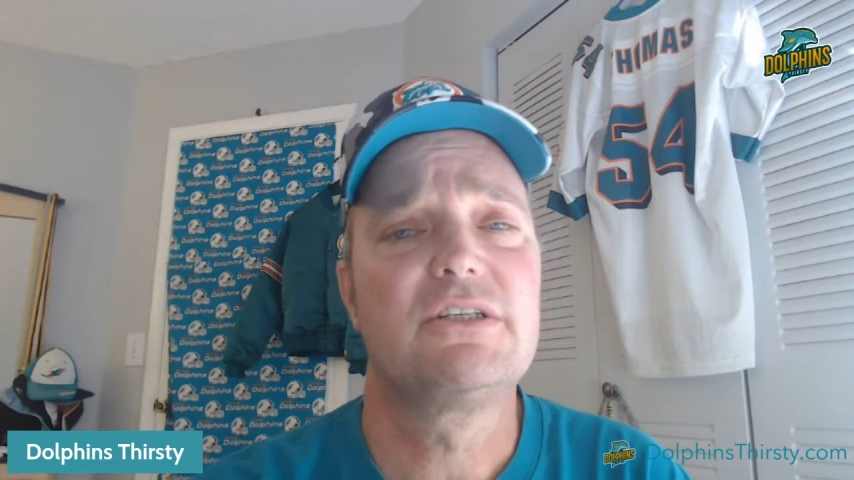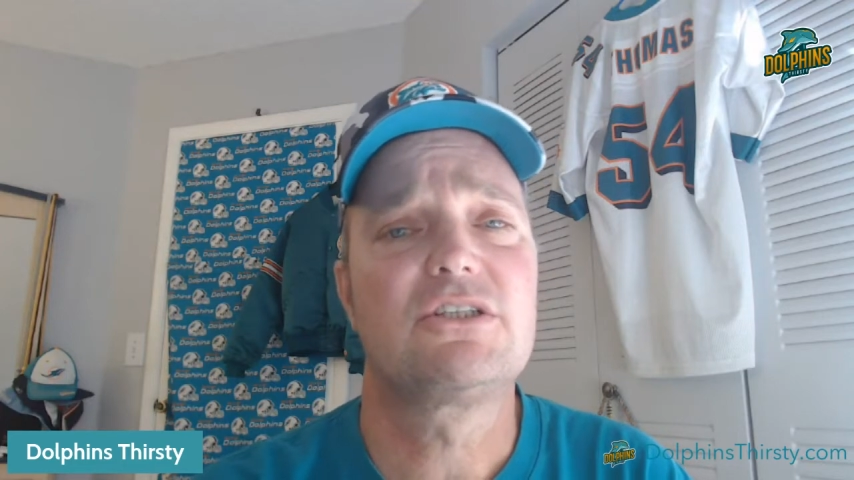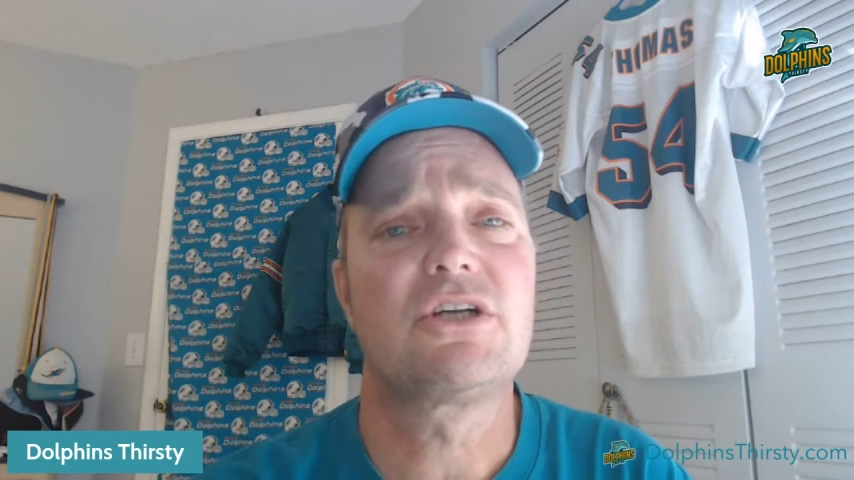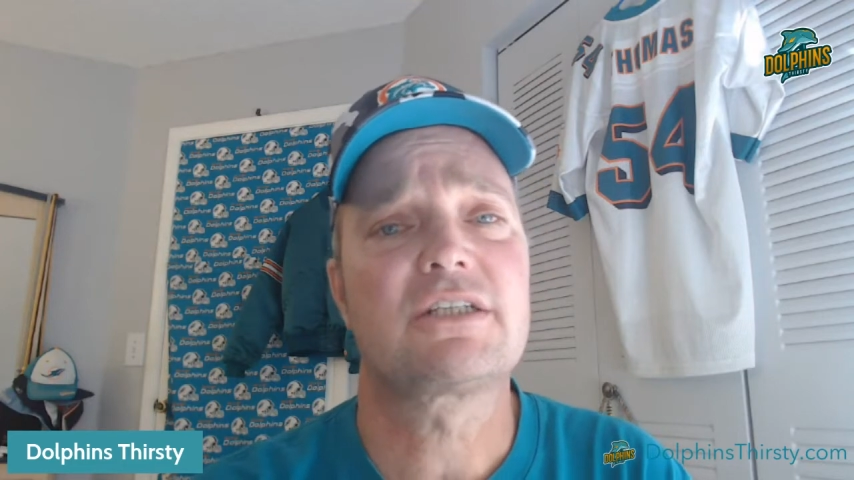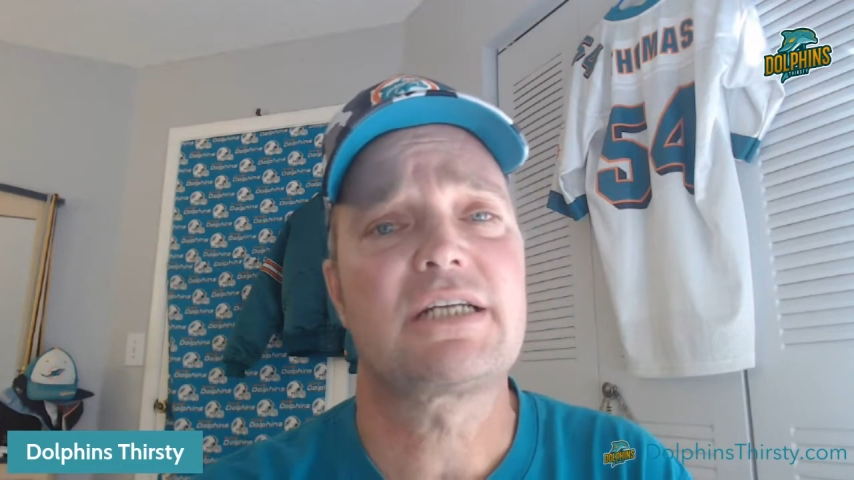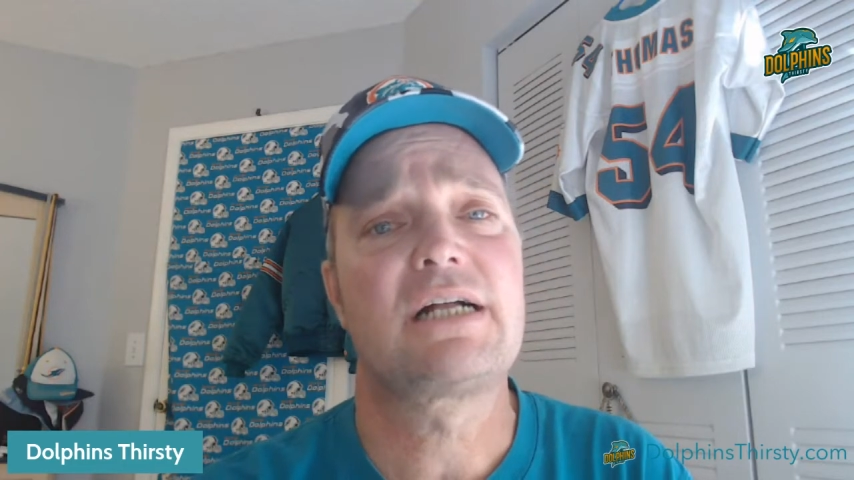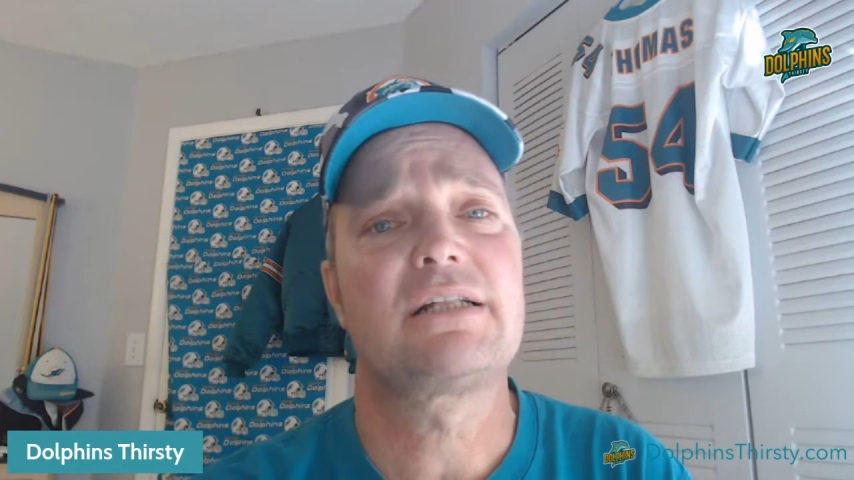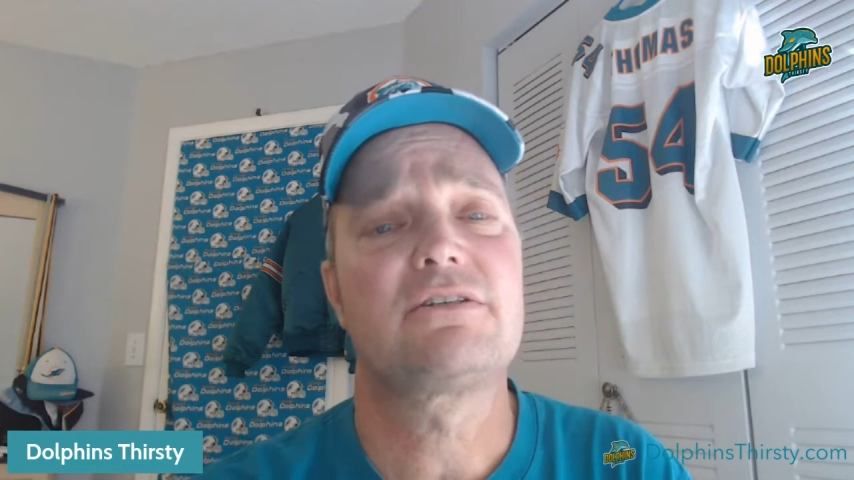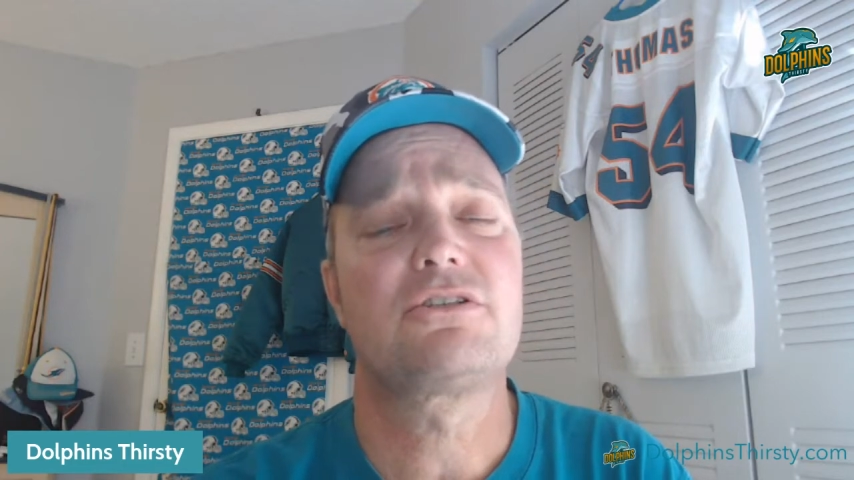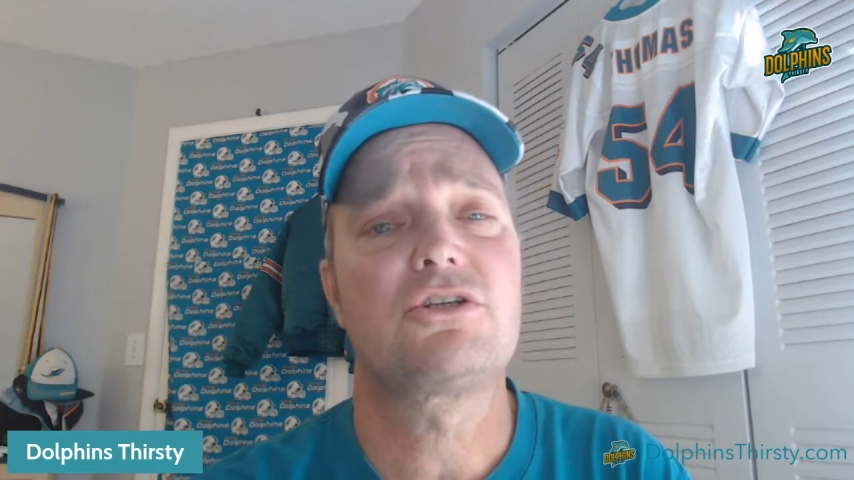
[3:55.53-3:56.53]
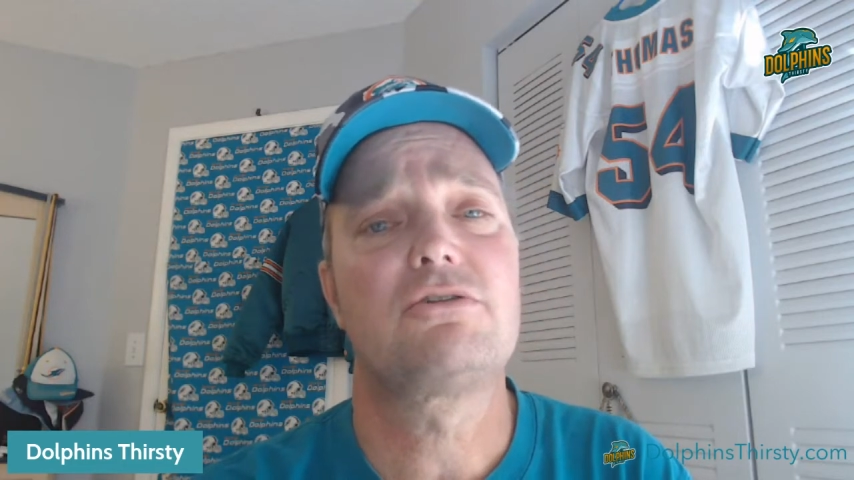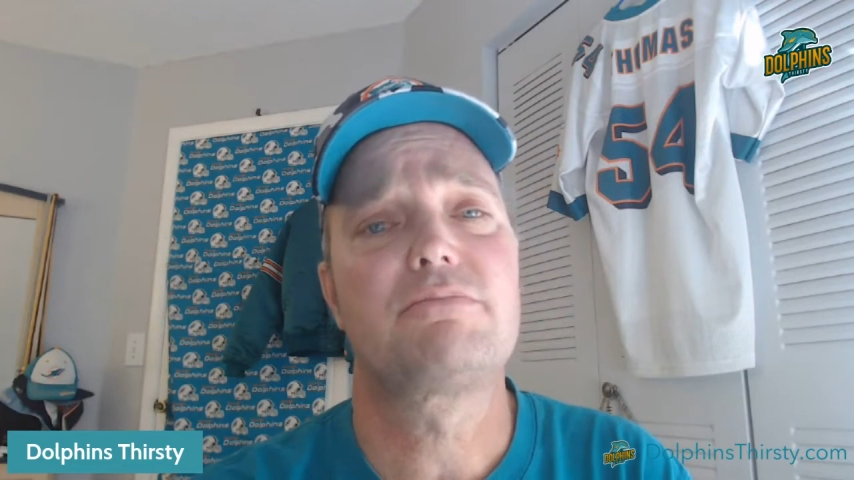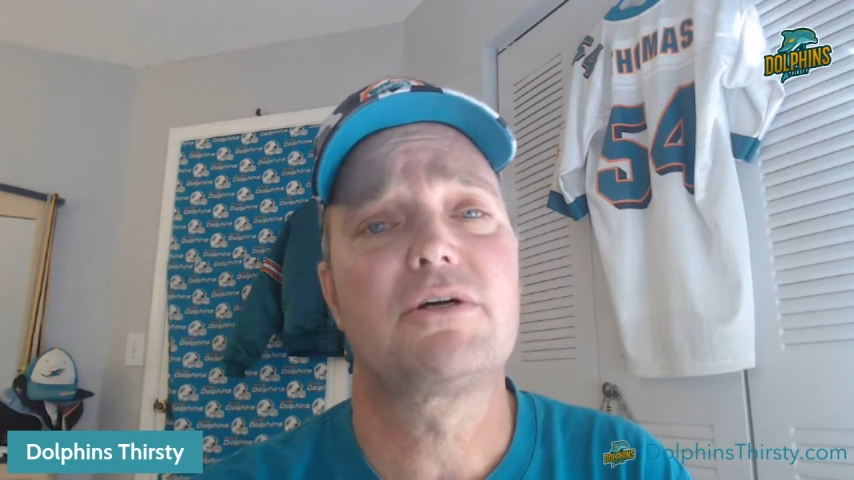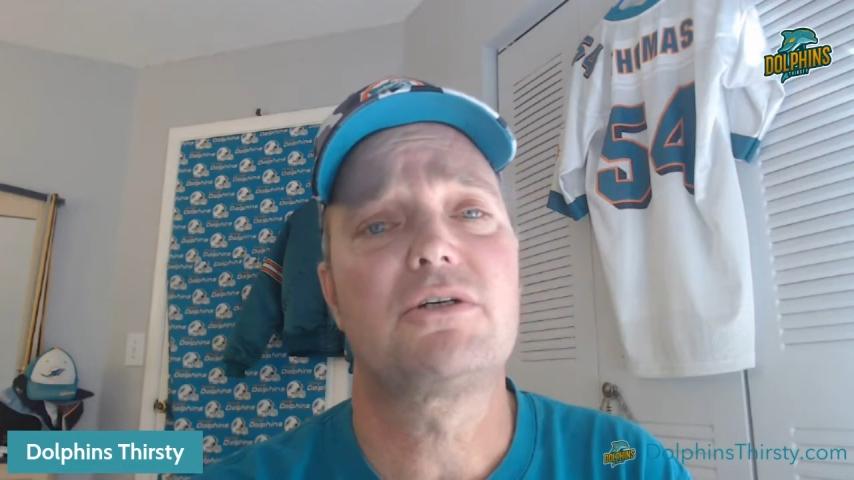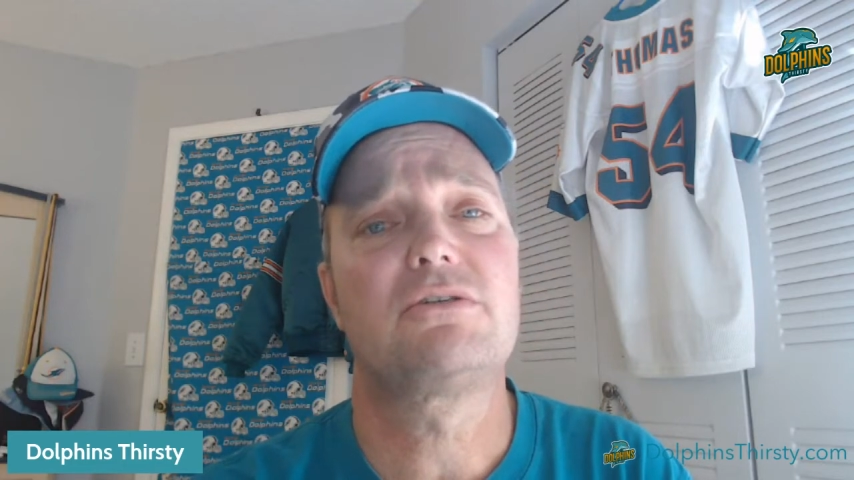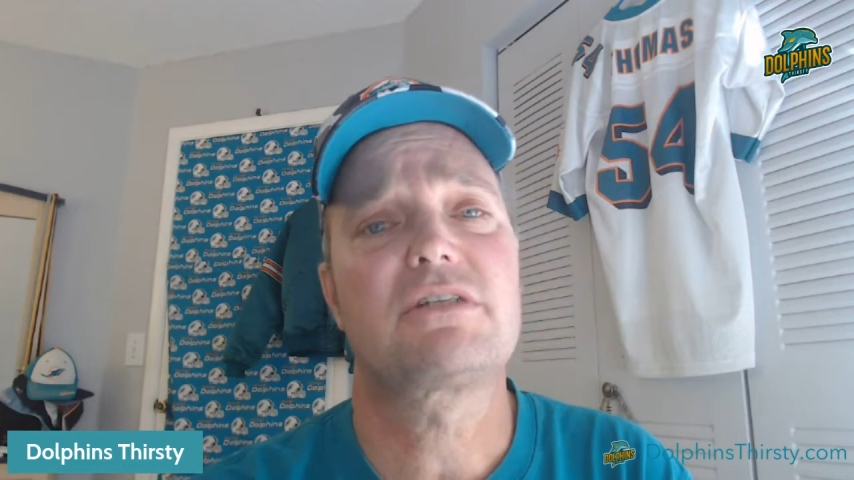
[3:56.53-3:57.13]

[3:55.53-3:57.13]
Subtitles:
Josh Allen or Joe Burrow